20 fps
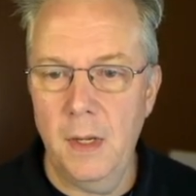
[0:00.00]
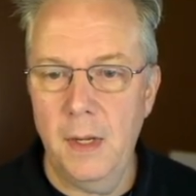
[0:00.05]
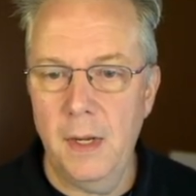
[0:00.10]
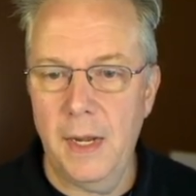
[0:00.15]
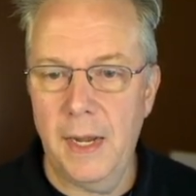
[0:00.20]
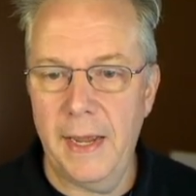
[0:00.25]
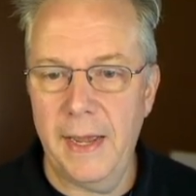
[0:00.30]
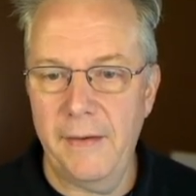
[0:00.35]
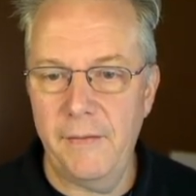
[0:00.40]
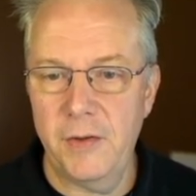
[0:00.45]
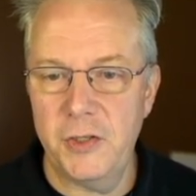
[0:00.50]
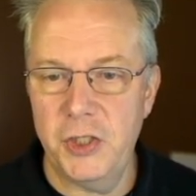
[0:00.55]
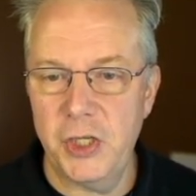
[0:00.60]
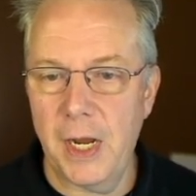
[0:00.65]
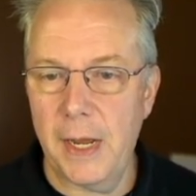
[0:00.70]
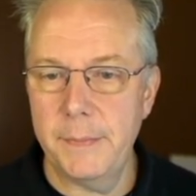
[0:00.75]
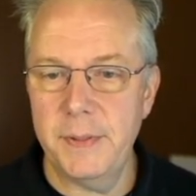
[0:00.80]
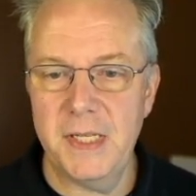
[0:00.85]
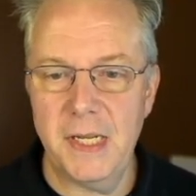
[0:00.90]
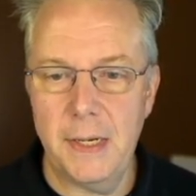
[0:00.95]
I have a
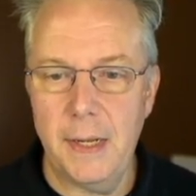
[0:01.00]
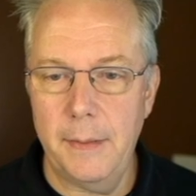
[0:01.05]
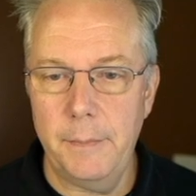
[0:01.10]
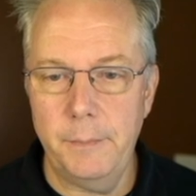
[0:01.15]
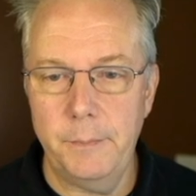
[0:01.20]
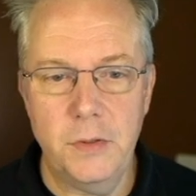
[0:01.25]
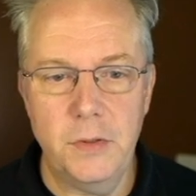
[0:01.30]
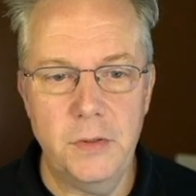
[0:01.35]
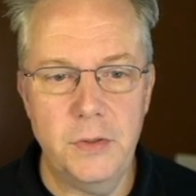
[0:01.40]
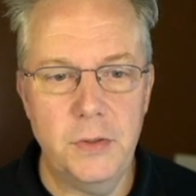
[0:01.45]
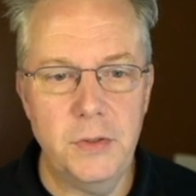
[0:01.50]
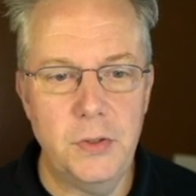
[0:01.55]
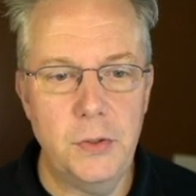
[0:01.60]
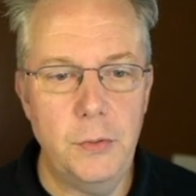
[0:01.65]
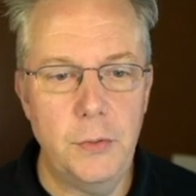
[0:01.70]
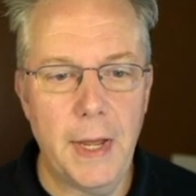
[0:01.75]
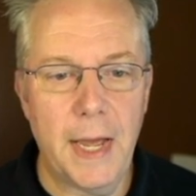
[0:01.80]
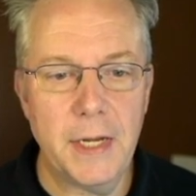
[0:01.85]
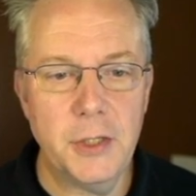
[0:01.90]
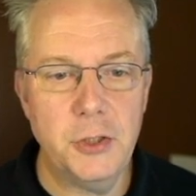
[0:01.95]
job set up to
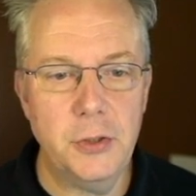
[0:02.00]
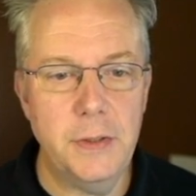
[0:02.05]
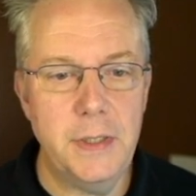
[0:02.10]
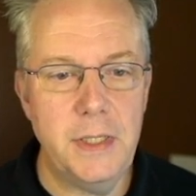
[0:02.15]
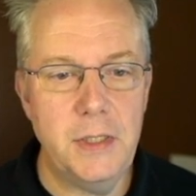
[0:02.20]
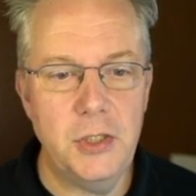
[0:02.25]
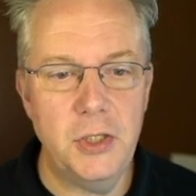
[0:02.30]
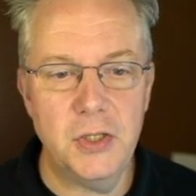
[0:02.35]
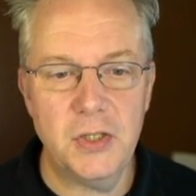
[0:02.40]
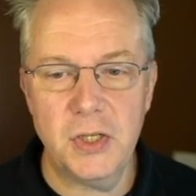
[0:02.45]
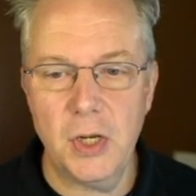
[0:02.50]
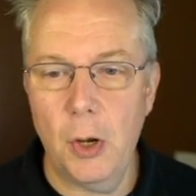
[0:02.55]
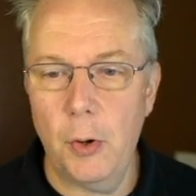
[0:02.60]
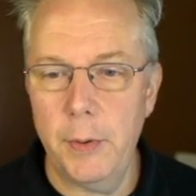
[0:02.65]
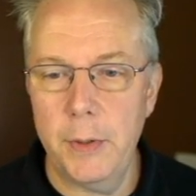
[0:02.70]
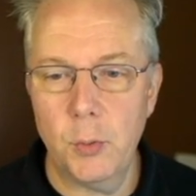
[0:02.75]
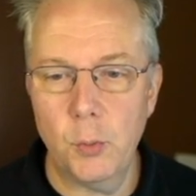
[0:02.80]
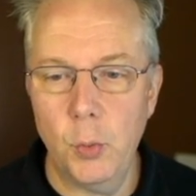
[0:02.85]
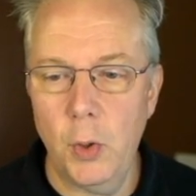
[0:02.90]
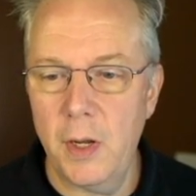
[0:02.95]
actually just go
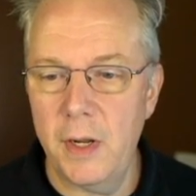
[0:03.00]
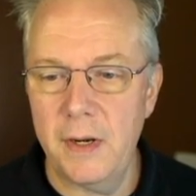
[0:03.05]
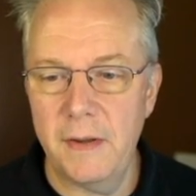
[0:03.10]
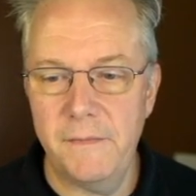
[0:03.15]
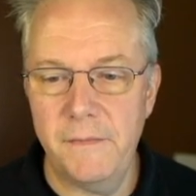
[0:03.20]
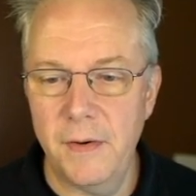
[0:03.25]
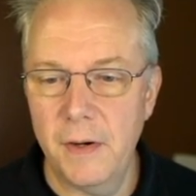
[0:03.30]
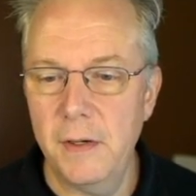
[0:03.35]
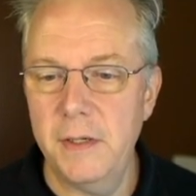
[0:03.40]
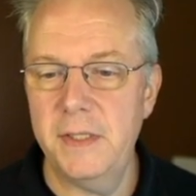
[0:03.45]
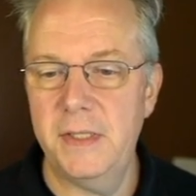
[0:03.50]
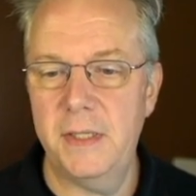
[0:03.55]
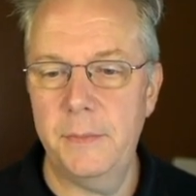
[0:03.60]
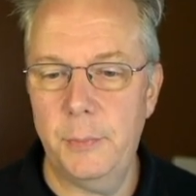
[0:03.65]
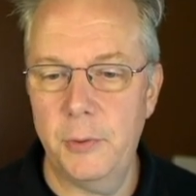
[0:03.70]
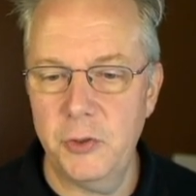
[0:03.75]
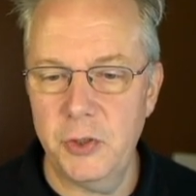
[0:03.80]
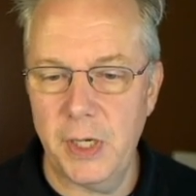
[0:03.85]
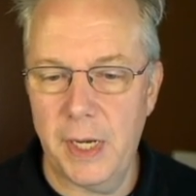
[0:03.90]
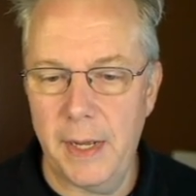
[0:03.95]
and run a very simple
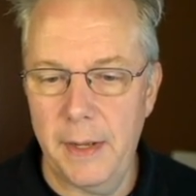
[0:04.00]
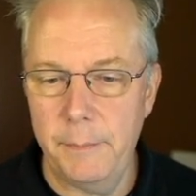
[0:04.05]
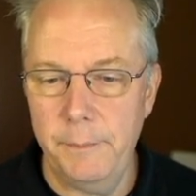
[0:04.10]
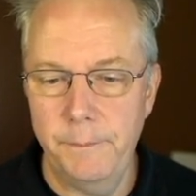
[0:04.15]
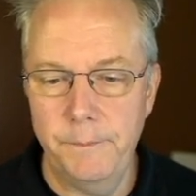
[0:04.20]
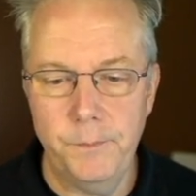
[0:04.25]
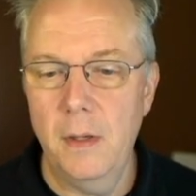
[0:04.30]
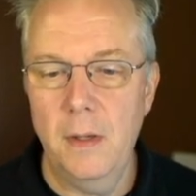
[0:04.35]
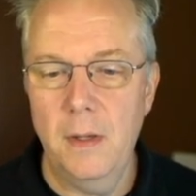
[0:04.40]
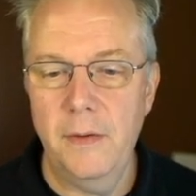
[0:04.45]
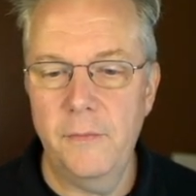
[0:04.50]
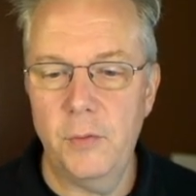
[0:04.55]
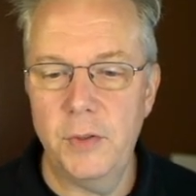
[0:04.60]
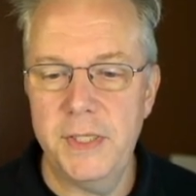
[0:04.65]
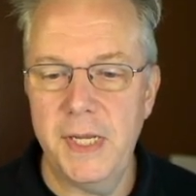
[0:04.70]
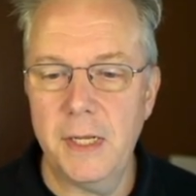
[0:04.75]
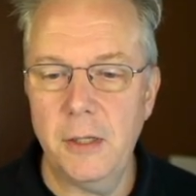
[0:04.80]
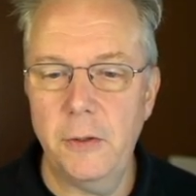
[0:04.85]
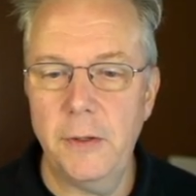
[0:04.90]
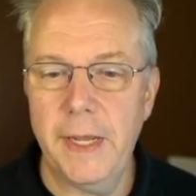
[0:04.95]
job. If we
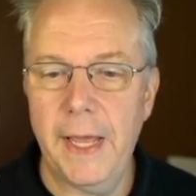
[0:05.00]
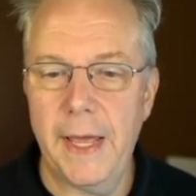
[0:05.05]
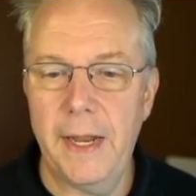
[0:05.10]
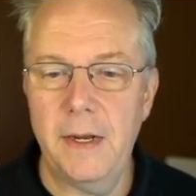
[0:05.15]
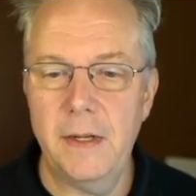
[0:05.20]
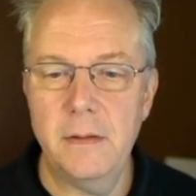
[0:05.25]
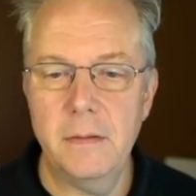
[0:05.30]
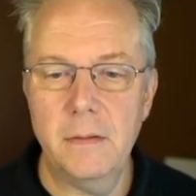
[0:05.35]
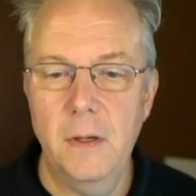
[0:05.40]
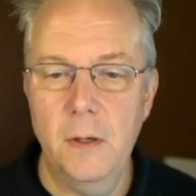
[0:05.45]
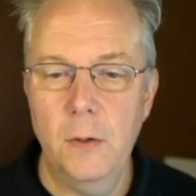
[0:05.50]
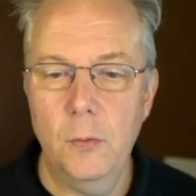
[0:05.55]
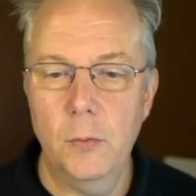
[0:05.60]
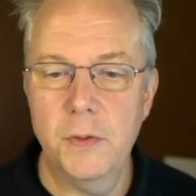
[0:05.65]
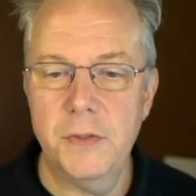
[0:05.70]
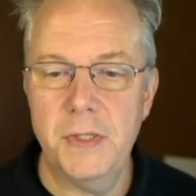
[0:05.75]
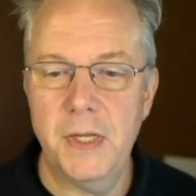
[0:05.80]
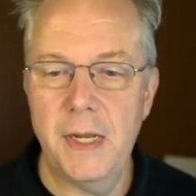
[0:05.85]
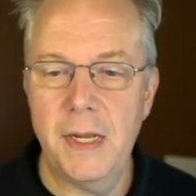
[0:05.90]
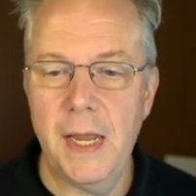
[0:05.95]
take a look at it, we're
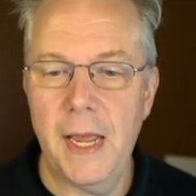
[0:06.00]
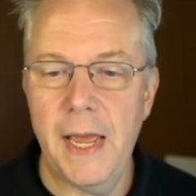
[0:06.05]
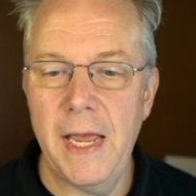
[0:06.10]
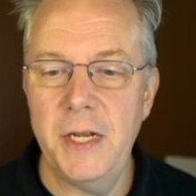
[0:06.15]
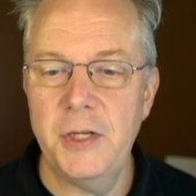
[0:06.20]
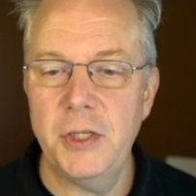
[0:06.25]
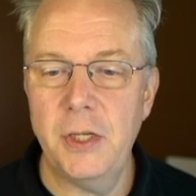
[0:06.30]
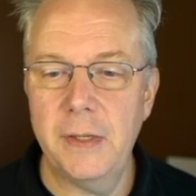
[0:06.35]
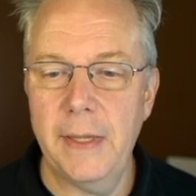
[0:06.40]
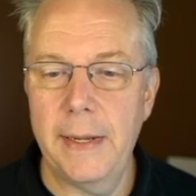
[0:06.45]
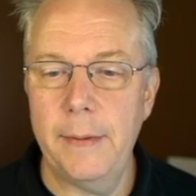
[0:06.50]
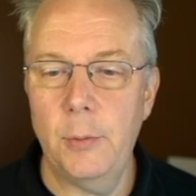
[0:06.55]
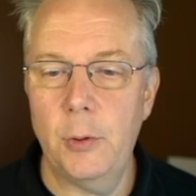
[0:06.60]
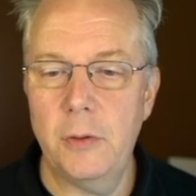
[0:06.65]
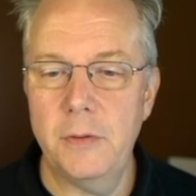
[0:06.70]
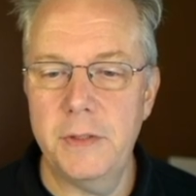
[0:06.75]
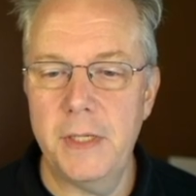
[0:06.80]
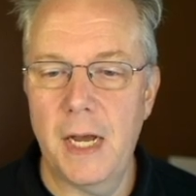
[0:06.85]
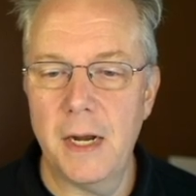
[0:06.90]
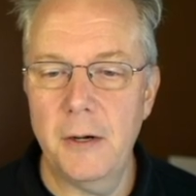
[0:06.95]
saying agent label
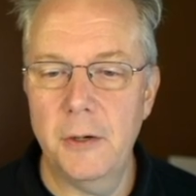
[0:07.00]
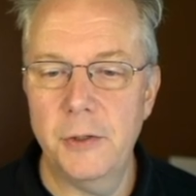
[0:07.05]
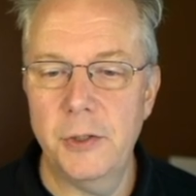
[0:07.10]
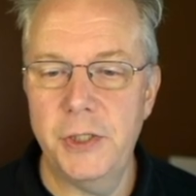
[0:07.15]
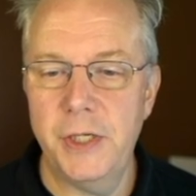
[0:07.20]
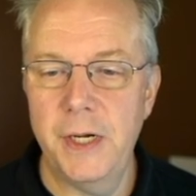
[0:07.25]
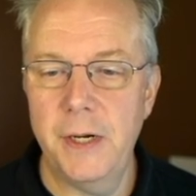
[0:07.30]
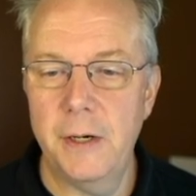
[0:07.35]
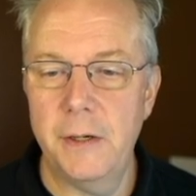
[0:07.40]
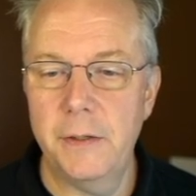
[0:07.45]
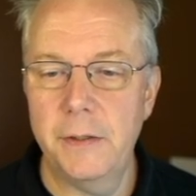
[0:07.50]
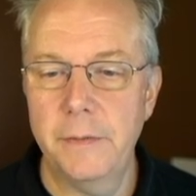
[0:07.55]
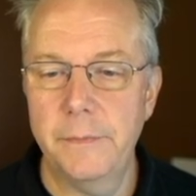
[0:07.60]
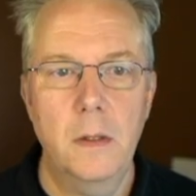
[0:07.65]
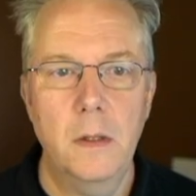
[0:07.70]
Docker shared.